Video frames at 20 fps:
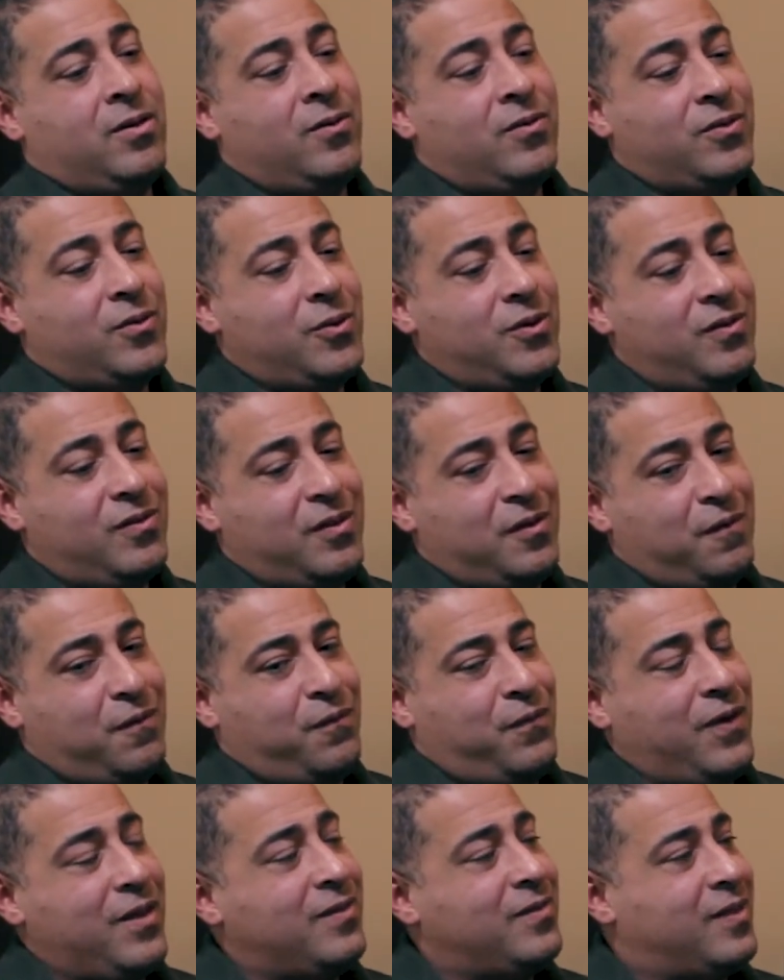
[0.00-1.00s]
so used to
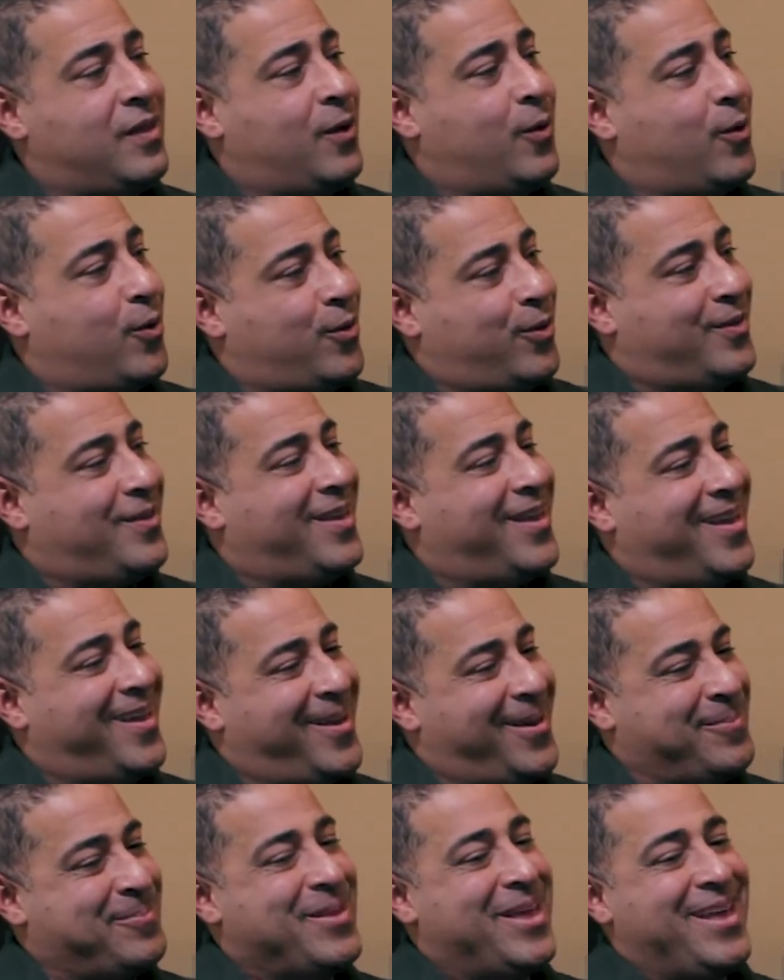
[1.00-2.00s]
feasting all the time,
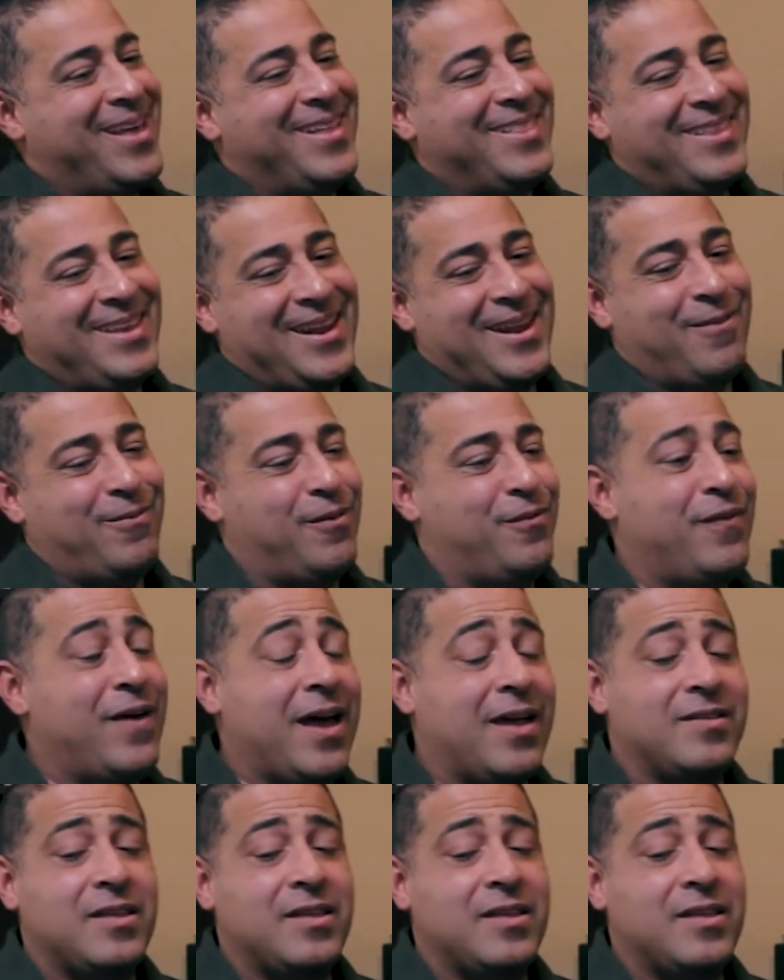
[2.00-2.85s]
they never fast.